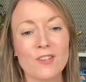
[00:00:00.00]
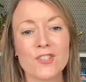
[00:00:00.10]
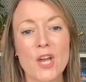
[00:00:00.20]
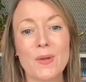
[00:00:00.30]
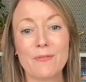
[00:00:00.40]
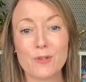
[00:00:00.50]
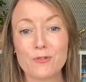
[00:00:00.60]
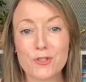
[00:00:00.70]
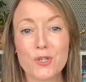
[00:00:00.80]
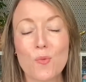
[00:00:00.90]
So if
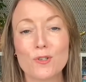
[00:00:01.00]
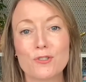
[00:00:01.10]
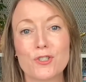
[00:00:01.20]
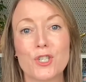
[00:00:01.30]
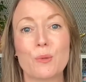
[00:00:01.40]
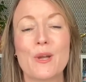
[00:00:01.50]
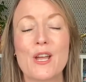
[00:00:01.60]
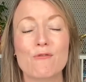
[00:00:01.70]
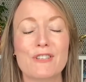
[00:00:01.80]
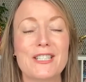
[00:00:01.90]
you do want to
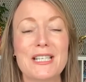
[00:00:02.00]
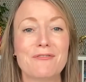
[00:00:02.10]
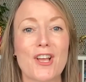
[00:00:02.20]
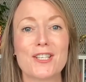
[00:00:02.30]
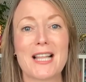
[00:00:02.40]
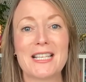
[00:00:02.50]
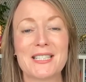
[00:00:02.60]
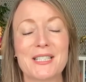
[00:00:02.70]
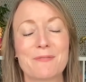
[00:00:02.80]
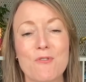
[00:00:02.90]
receive those
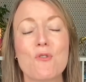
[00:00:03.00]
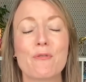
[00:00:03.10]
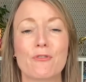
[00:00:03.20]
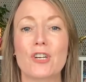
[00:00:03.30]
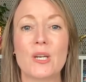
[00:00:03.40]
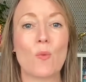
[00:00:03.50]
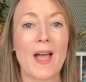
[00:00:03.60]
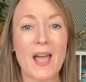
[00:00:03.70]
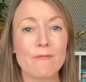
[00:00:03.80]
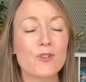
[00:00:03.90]
lessons for free,
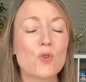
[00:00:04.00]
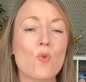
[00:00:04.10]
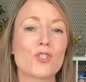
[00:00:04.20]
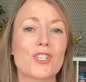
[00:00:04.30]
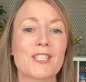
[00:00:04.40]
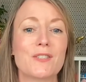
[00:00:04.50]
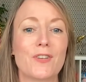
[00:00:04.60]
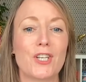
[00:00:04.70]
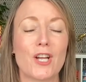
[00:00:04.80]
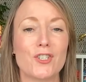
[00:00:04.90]
wherever you're watching this
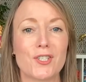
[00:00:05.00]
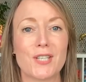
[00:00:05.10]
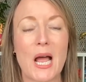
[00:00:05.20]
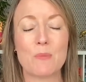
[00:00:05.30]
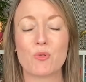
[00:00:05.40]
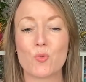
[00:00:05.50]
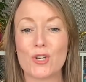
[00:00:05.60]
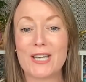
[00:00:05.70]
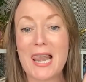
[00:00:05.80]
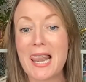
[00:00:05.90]
video, just type the
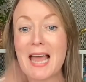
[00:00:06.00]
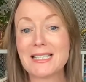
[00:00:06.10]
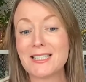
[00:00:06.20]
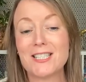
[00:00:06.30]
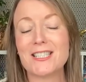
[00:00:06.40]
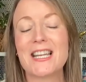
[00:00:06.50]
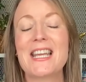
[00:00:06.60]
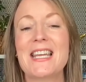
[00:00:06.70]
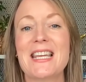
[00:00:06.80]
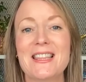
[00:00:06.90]
word lesson
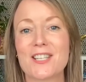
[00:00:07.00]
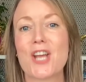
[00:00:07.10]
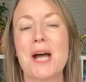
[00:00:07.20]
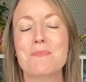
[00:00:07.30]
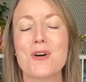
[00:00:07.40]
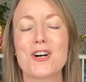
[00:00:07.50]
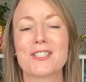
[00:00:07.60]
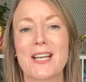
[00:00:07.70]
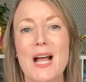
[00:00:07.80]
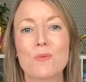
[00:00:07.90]
in the chat
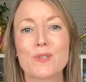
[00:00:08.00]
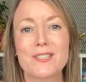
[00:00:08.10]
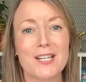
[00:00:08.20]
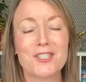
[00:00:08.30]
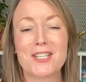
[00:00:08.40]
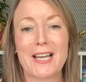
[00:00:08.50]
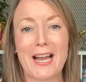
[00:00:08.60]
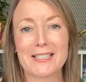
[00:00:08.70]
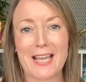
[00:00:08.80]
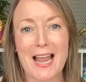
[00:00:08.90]
box and I will send you the
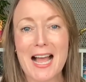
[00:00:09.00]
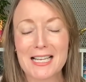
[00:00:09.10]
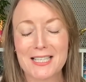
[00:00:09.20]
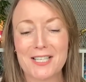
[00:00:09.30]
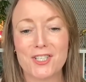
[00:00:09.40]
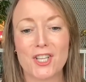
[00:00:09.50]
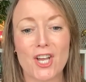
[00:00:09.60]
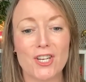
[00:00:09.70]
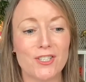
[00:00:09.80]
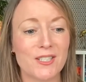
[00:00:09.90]
link to get access to
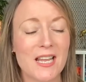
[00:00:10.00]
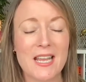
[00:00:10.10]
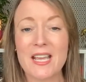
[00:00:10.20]
those.